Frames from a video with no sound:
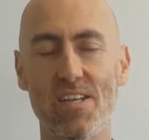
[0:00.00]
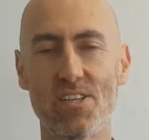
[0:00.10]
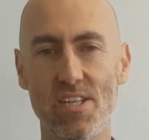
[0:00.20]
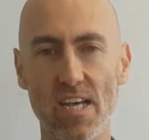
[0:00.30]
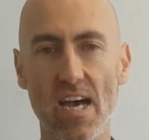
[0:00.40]

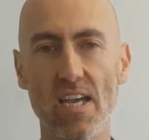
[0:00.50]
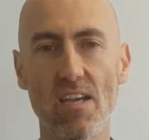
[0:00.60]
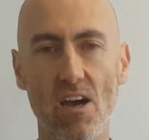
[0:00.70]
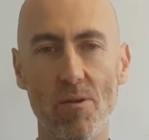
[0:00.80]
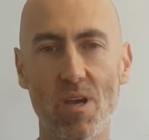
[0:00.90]

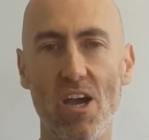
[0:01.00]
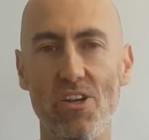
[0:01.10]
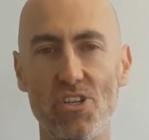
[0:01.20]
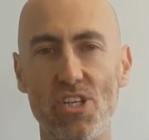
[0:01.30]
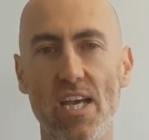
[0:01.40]
Today I'm going
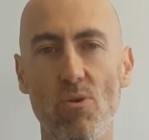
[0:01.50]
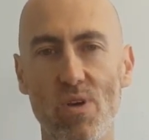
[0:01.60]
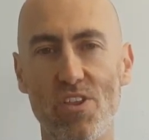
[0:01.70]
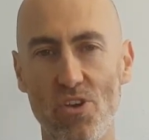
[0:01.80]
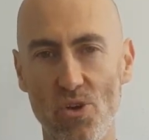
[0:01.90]
to share
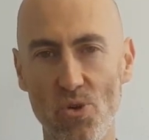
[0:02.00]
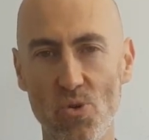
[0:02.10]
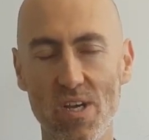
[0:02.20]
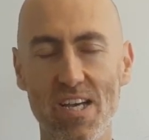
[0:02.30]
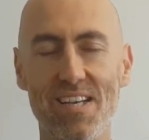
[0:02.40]
with you
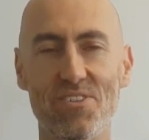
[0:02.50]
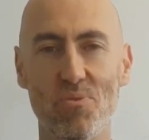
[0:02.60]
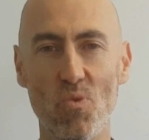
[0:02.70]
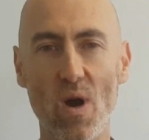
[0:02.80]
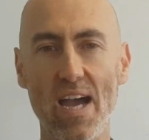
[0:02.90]

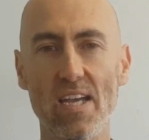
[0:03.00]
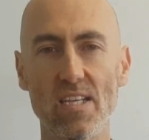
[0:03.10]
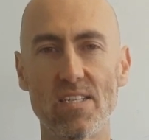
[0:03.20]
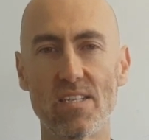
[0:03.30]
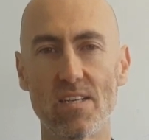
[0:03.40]
some
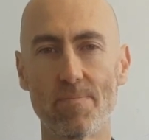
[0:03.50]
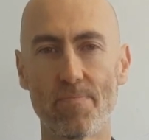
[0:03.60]
ways